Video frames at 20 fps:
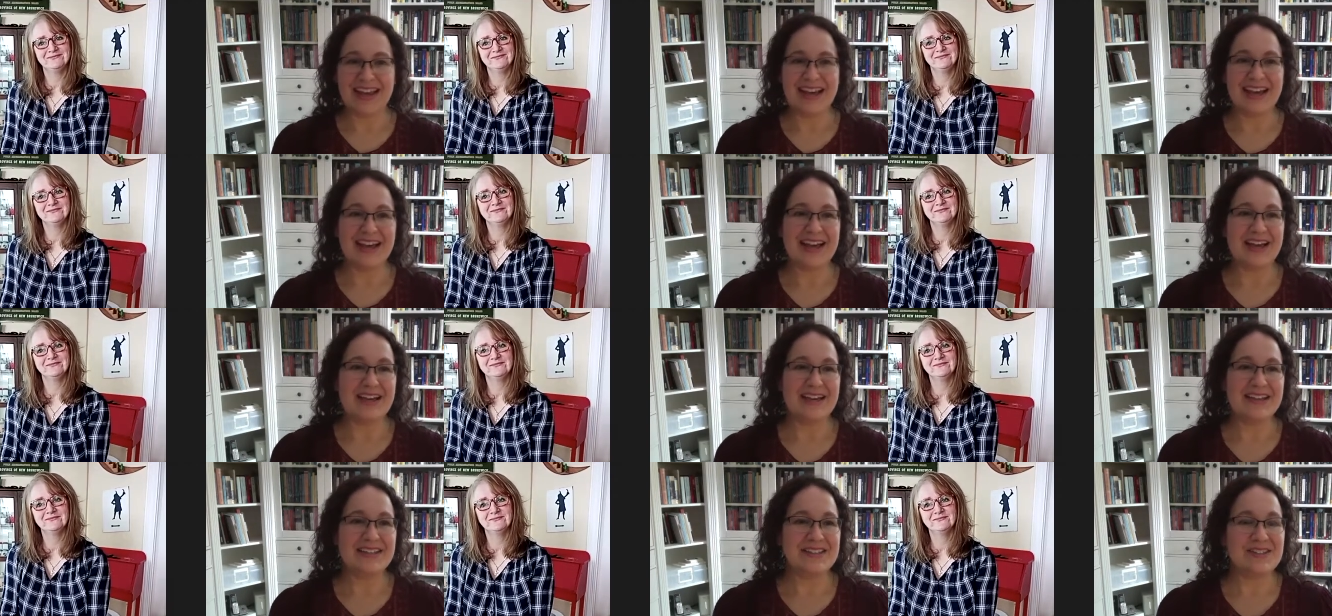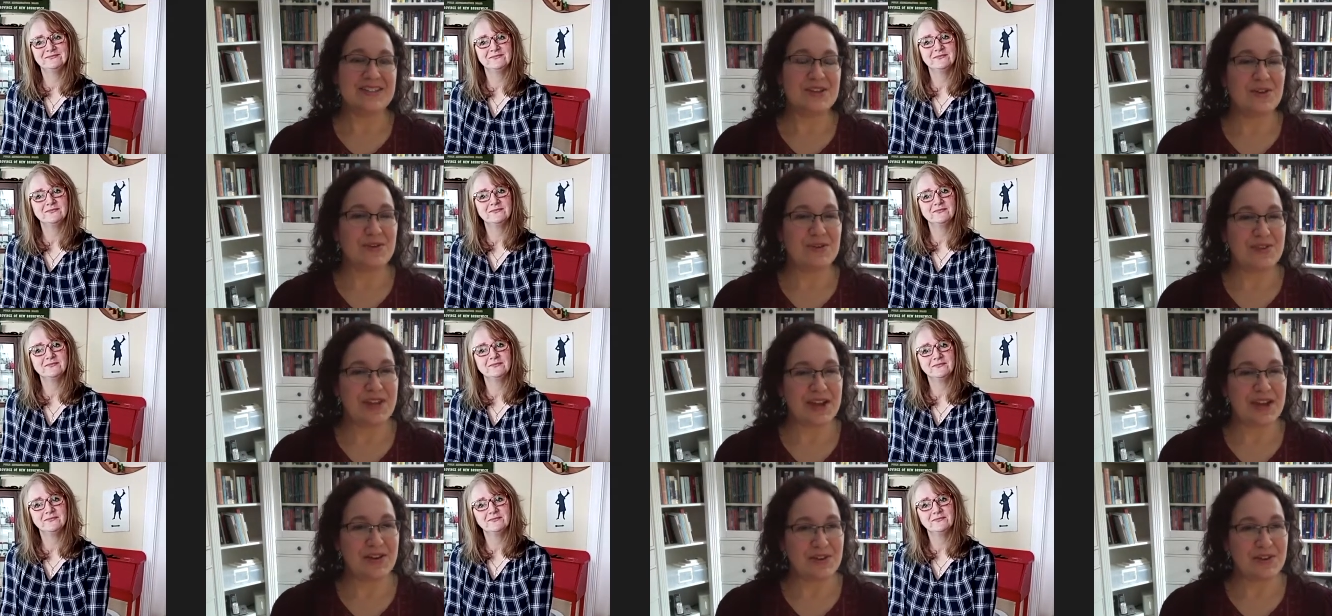Speaker 1: Uh, so
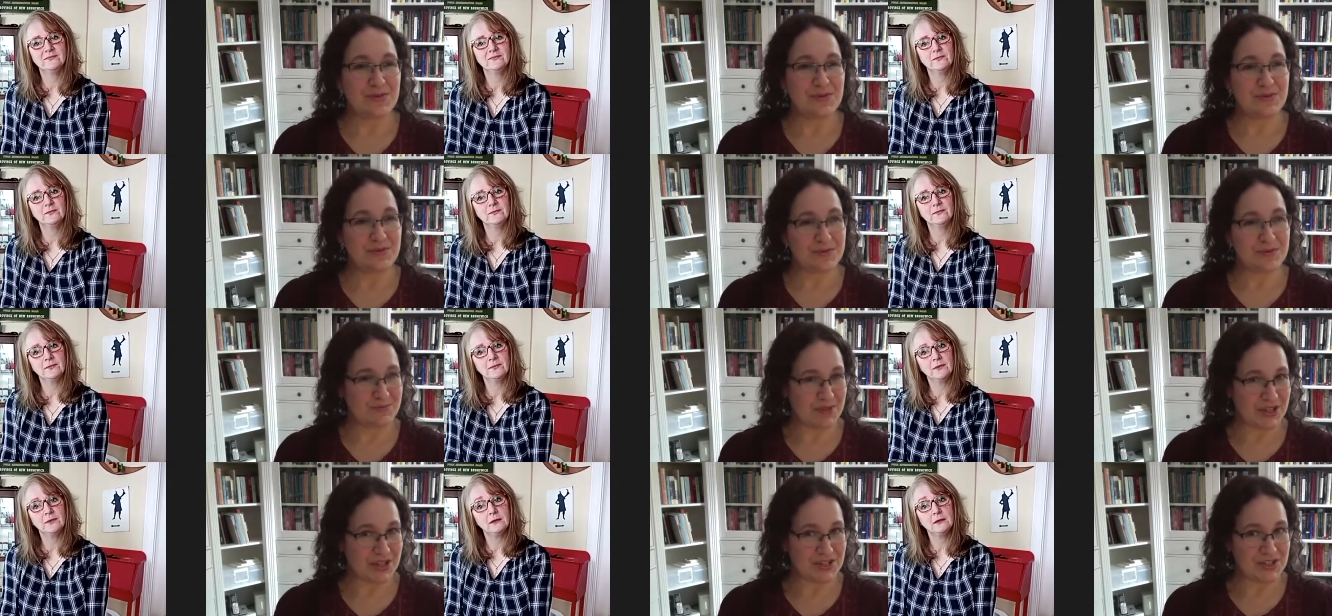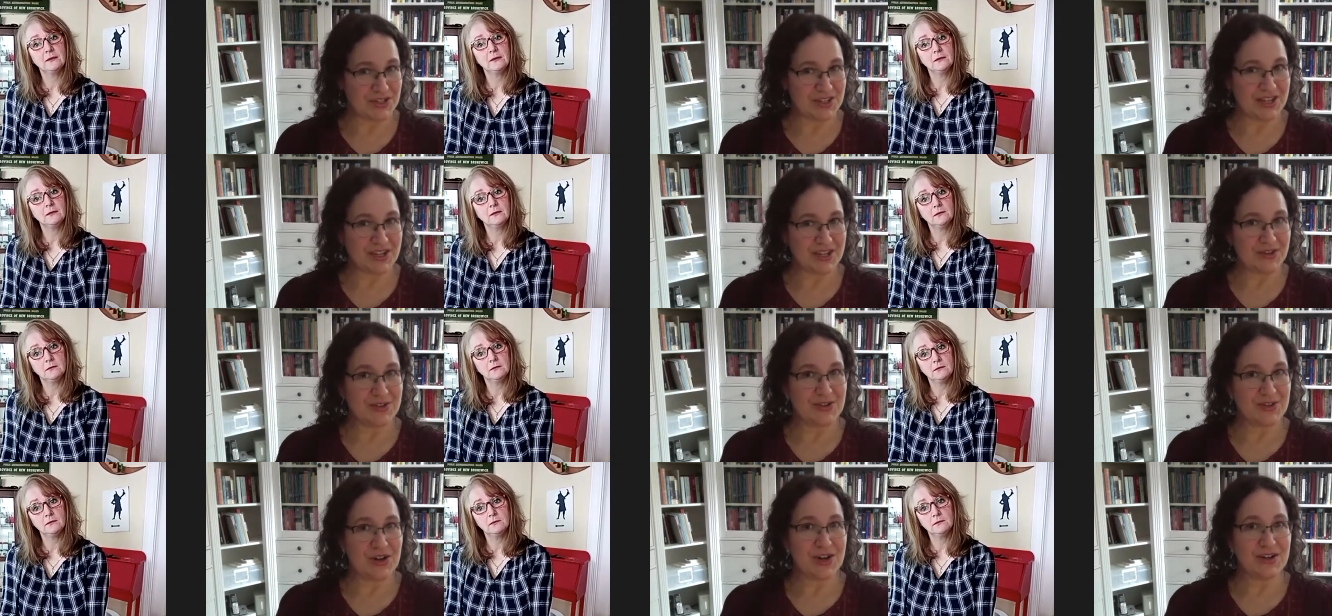now you mentioned that your
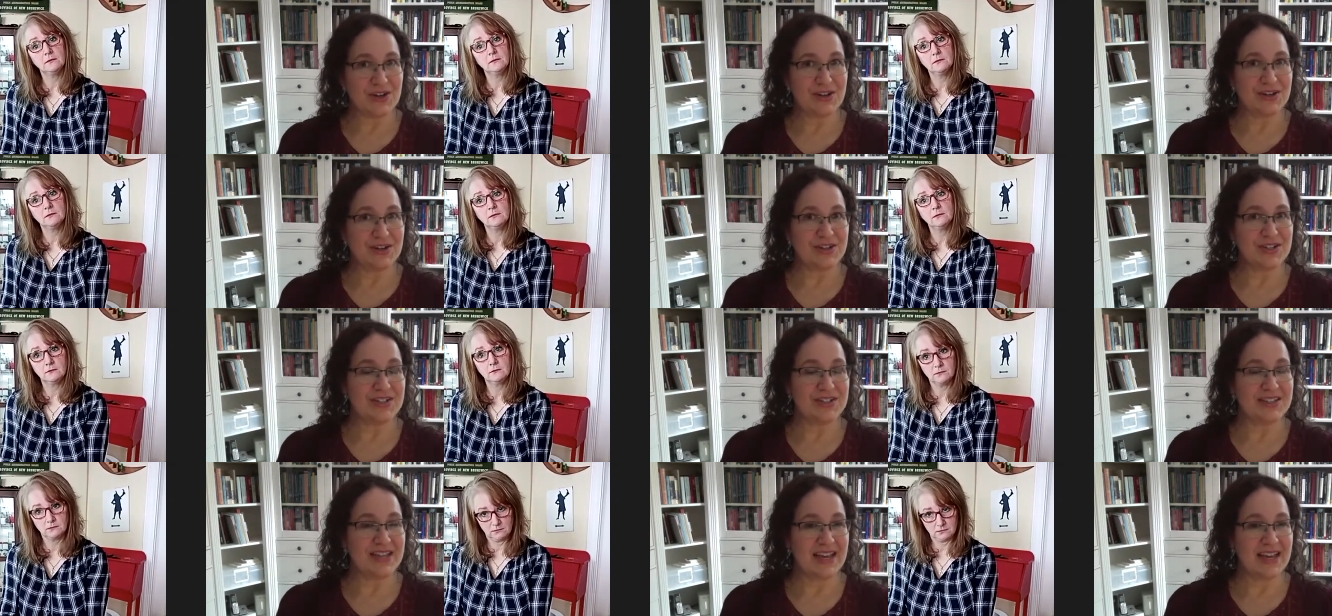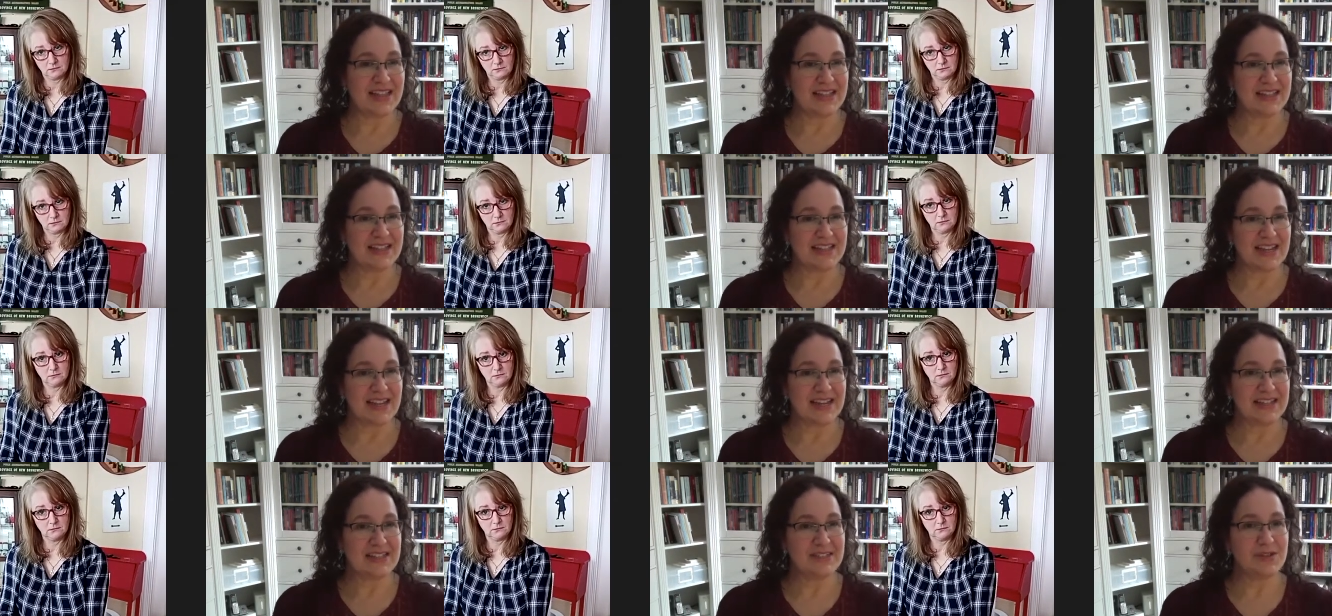daughter does Highland dance.